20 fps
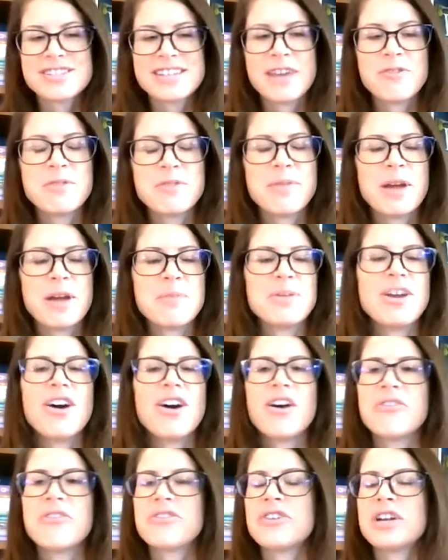that we might be
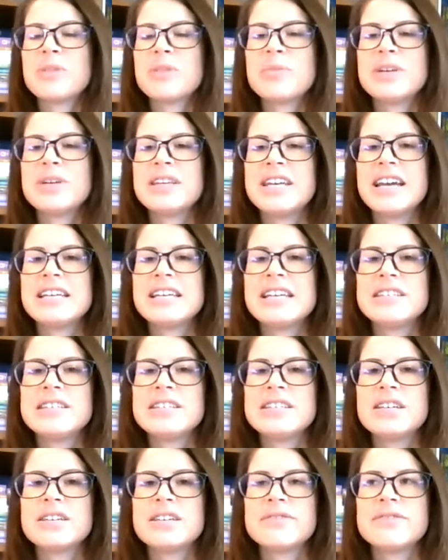offering, but the
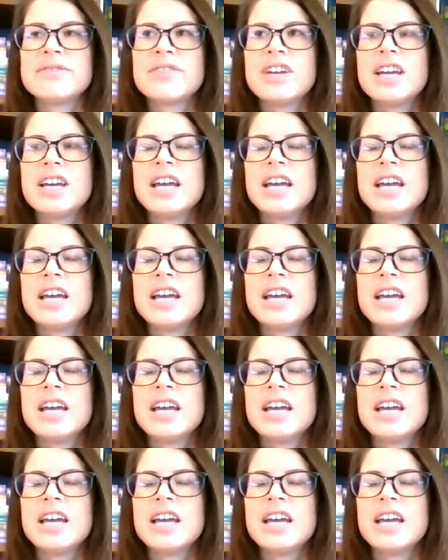idea of